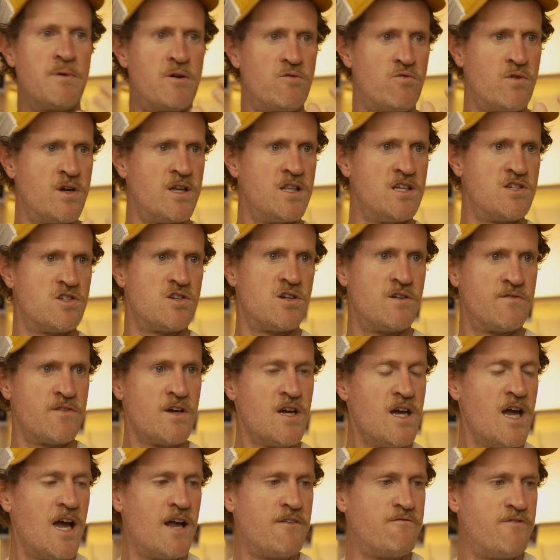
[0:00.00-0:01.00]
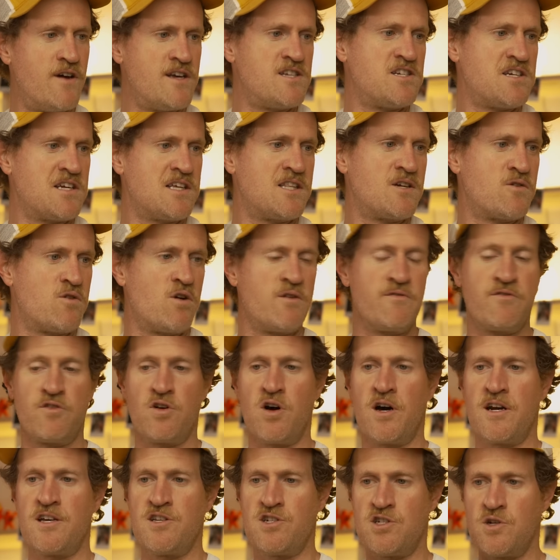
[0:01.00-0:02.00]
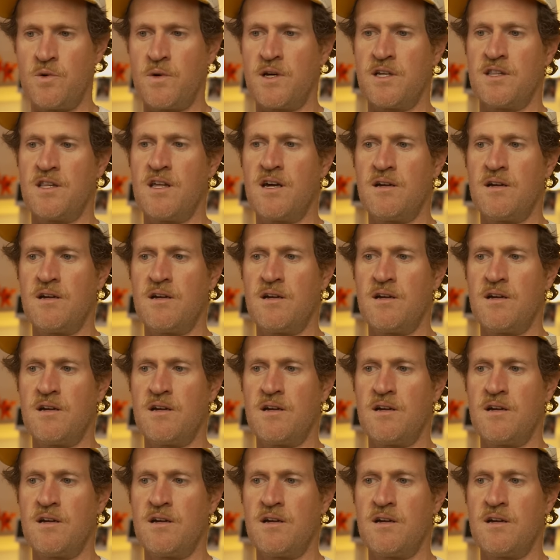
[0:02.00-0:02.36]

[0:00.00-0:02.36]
but really sort of investing in their own varieties, doing it in